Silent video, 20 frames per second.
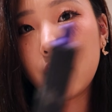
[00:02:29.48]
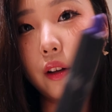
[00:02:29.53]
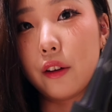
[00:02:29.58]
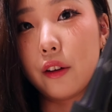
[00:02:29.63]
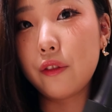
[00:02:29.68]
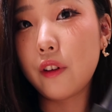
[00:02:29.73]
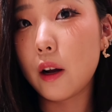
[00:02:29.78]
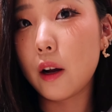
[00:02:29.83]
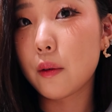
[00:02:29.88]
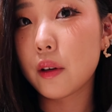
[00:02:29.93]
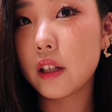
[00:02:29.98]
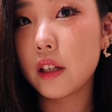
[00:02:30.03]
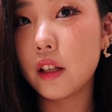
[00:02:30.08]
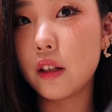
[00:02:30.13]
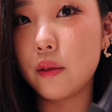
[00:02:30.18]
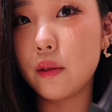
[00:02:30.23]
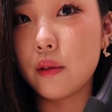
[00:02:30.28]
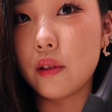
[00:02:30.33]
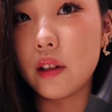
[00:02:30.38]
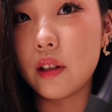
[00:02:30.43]
if I were to
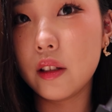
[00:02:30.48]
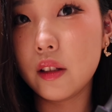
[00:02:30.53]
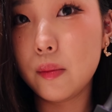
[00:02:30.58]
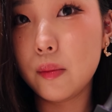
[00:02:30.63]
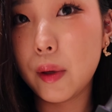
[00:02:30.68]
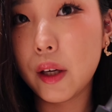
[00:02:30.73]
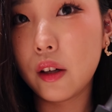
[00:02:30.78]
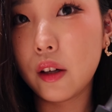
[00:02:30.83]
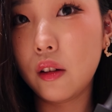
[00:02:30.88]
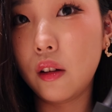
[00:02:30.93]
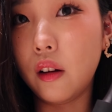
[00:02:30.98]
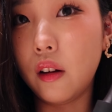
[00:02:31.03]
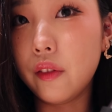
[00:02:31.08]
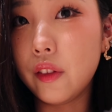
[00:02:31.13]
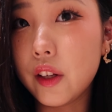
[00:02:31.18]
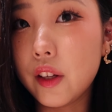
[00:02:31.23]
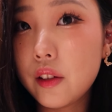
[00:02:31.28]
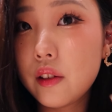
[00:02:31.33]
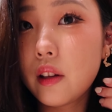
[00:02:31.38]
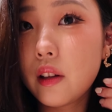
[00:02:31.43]
use this barrel on
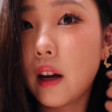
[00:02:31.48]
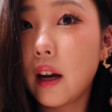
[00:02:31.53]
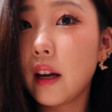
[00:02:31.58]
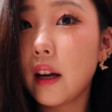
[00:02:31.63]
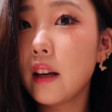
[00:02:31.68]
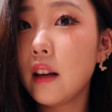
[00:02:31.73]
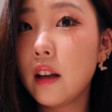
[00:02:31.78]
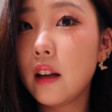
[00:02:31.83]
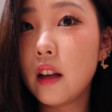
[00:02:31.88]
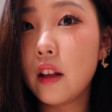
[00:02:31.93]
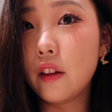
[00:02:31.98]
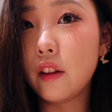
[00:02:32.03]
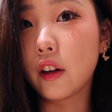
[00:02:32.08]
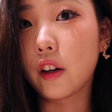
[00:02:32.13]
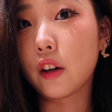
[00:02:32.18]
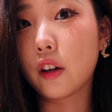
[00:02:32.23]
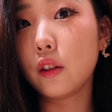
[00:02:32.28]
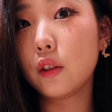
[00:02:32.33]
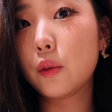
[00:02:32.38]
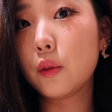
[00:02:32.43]
this side, the
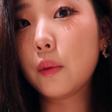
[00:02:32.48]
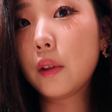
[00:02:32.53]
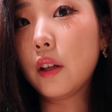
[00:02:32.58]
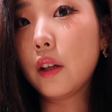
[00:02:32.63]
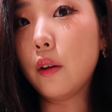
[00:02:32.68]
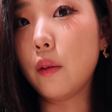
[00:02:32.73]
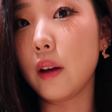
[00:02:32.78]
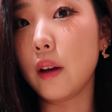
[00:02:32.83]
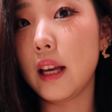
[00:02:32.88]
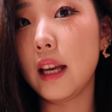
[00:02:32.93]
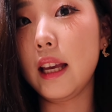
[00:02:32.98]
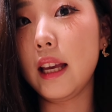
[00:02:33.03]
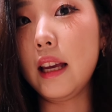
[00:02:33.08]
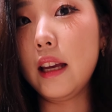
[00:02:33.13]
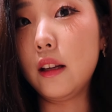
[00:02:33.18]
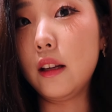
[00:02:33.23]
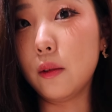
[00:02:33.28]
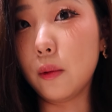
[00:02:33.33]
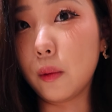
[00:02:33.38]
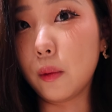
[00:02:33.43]
curls would go
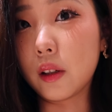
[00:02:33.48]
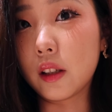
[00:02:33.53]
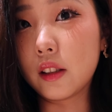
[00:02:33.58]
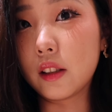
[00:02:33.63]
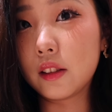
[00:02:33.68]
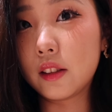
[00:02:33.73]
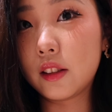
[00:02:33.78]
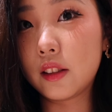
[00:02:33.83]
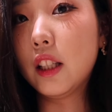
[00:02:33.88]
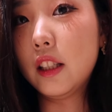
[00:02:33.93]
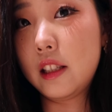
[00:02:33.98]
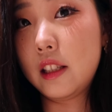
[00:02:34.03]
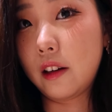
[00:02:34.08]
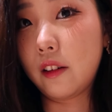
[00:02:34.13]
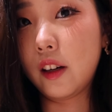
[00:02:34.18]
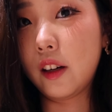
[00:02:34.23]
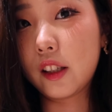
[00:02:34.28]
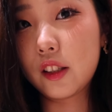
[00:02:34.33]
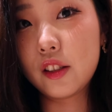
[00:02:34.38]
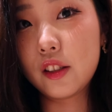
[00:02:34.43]
inwards, the
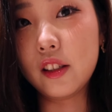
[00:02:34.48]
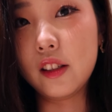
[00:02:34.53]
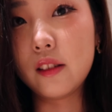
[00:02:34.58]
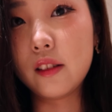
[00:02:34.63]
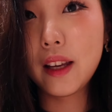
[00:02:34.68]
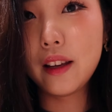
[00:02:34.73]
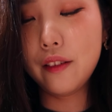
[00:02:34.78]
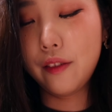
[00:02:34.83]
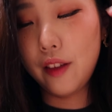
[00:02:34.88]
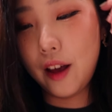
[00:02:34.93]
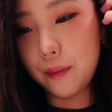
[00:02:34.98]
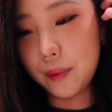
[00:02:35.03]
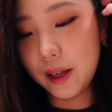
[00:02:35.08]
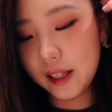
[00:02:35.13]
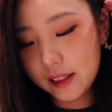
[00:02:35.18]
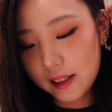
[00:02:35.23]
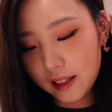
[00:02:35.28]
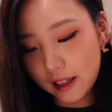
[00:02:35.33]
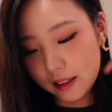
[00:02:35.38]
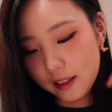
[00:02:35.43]
direction, if that
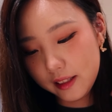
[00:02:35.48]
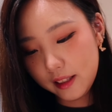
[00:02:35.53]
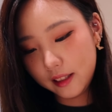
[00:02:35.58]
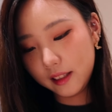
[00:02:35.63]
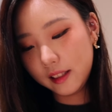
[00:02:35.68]
makes sense.